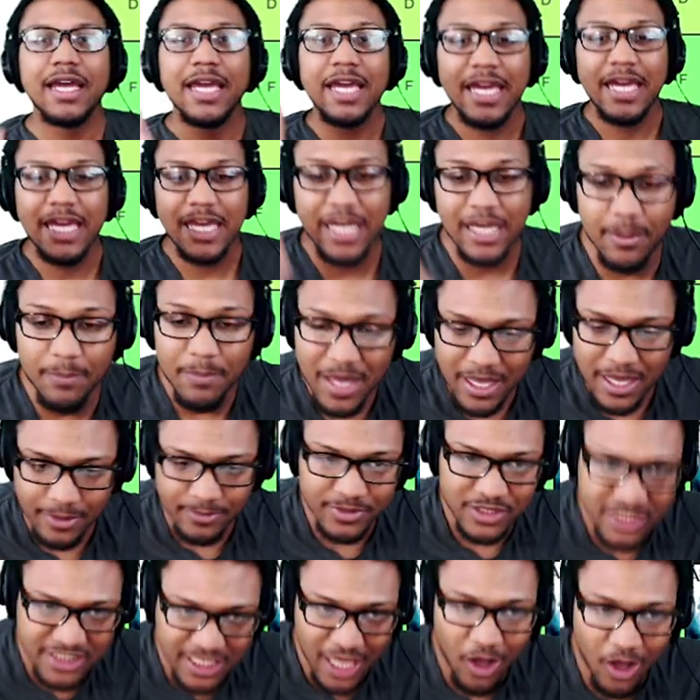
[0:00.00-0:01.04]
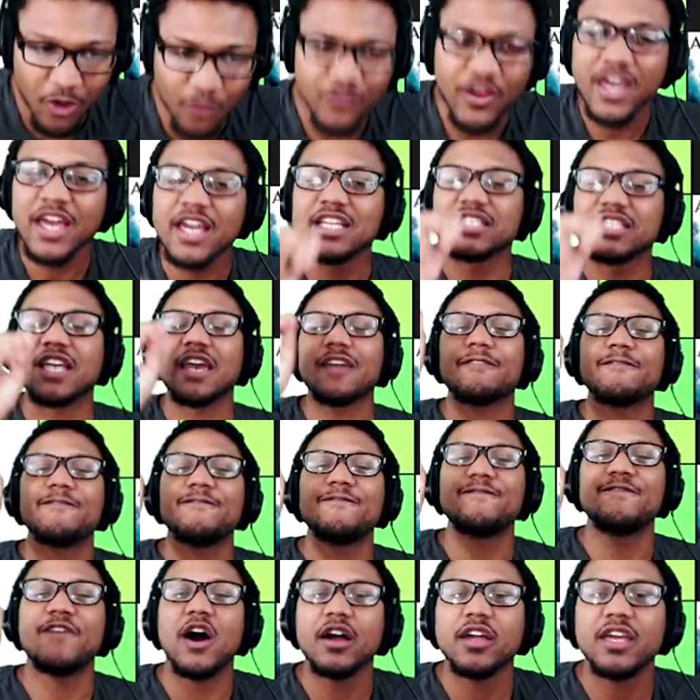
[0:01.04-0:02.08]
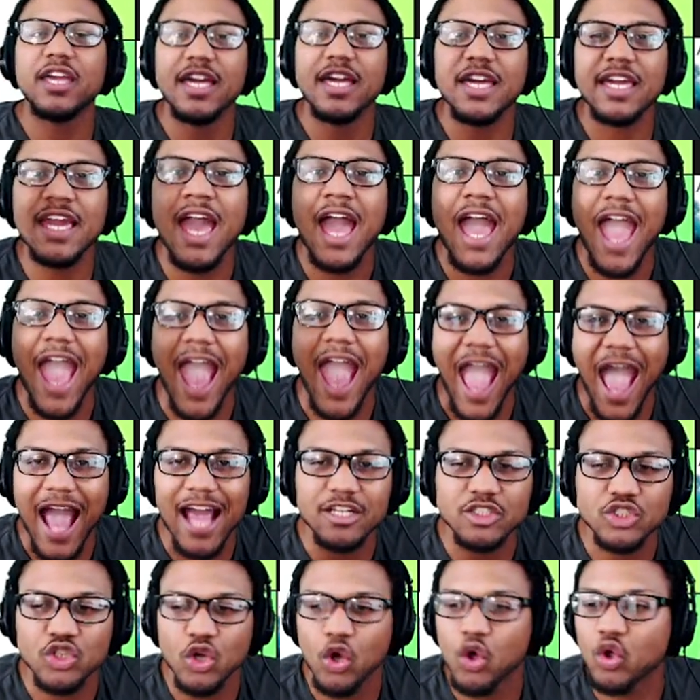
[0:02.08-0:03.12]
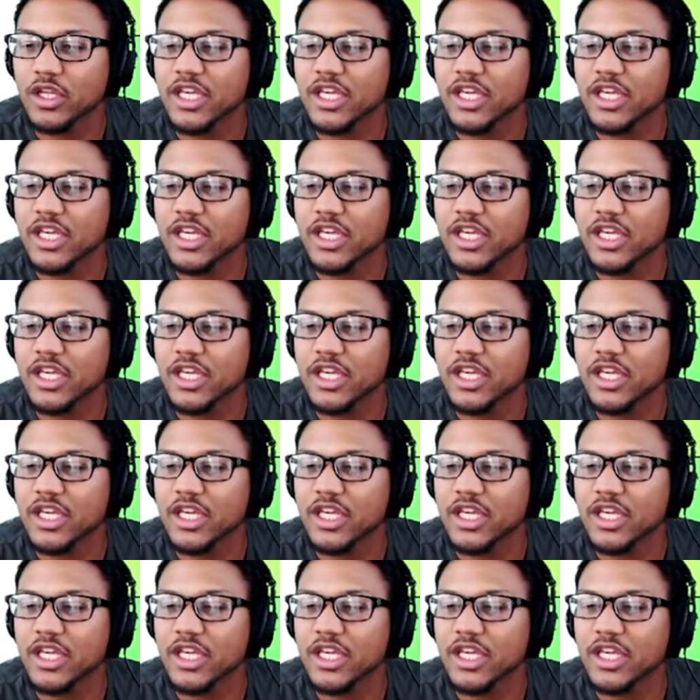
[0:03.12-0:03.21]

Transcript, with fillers: Him himself is a fucking asshole.